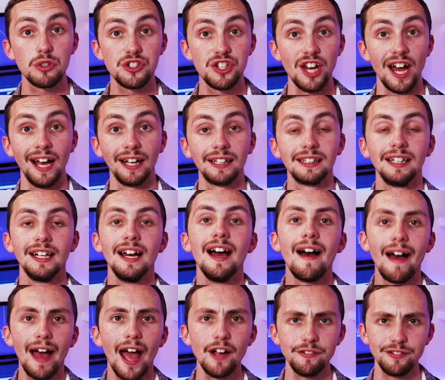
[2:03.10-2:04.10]
stack.
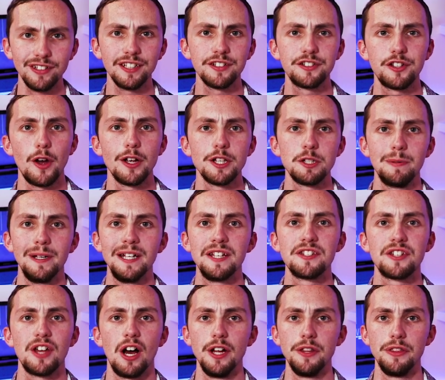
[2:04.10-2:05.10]
Everything's going to be
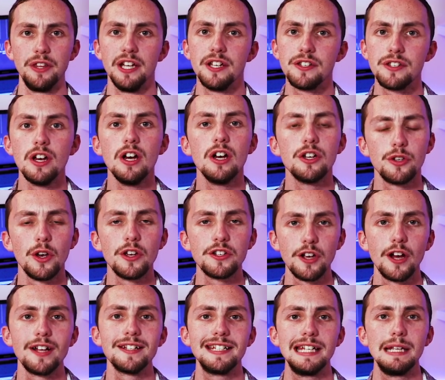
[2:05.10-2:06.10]
inside this, so it's
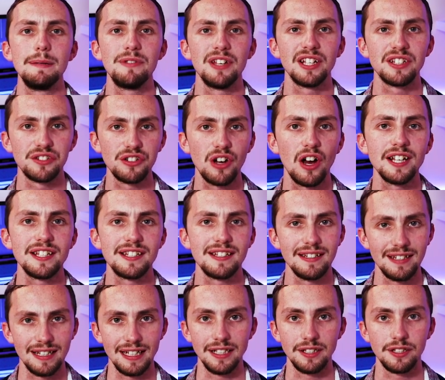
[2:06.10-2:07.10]
going to keep things nice
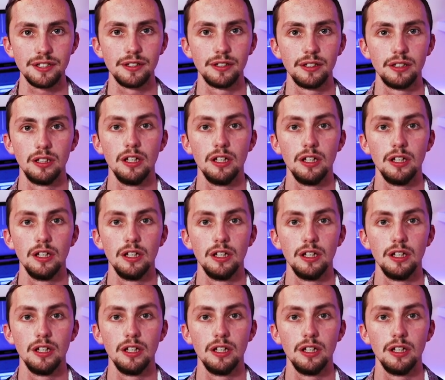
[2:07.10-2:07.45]
and neat.